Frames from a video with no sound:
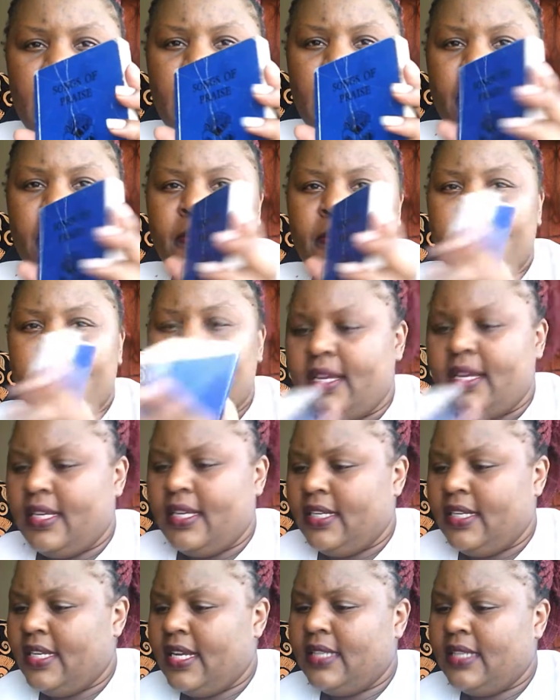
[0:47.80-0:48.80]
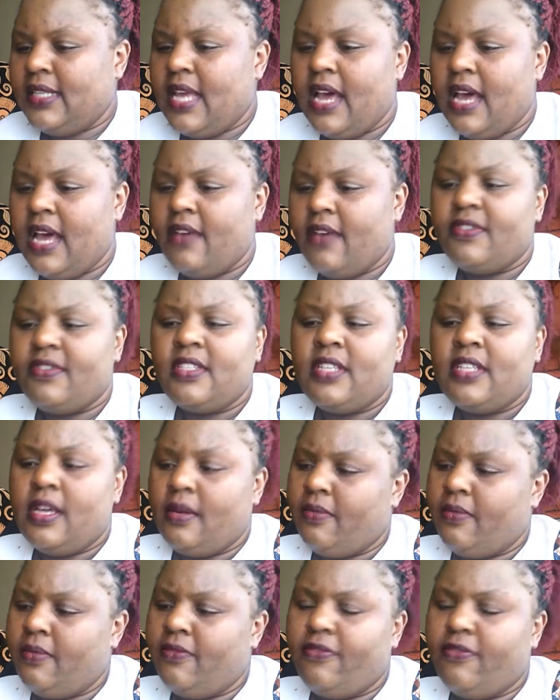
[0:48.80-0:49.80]
but it does have
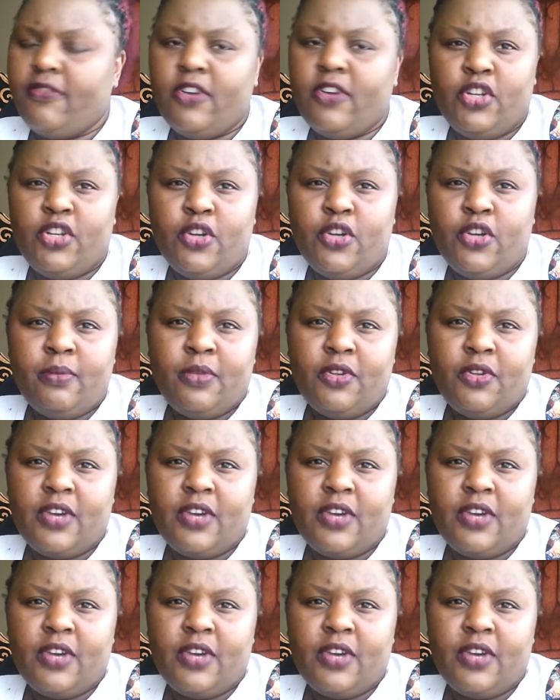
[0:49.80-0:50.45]
some volume.